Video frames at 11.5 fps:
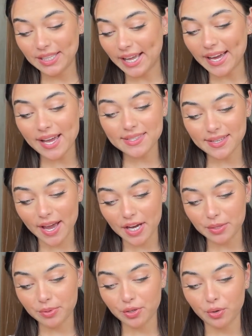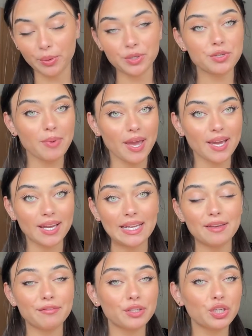like I said, we're going to make an
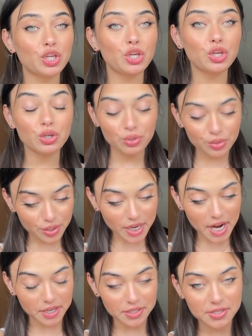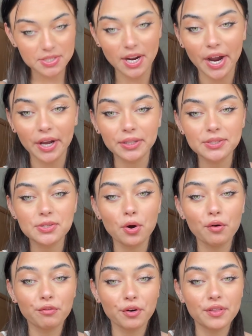even cuter hairstyle.
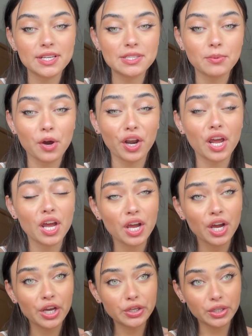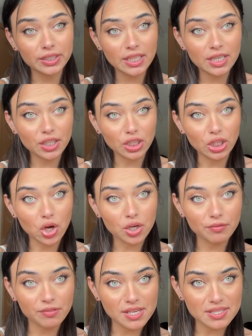So for this one, You'll need a lot
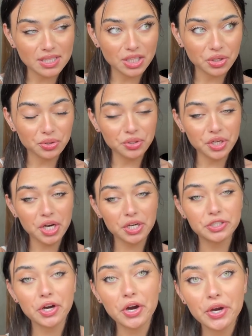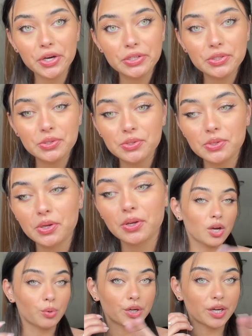of these little hair ties.
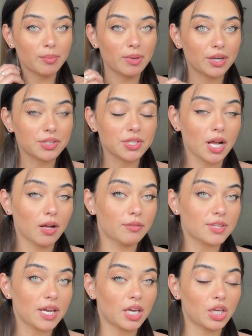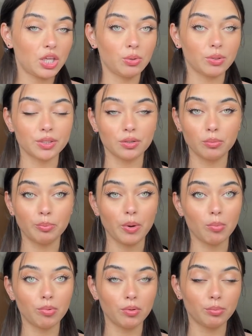We're gonna make ourselves a cute little
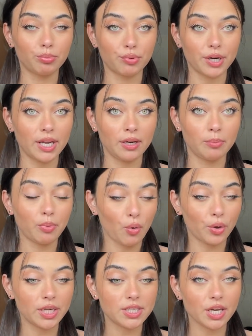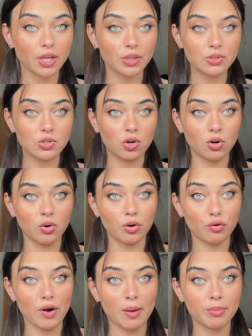bubble braid ponytail. So
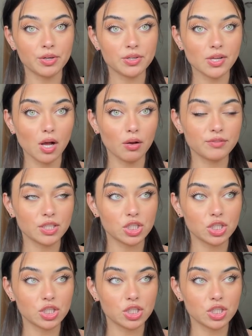grab yourself a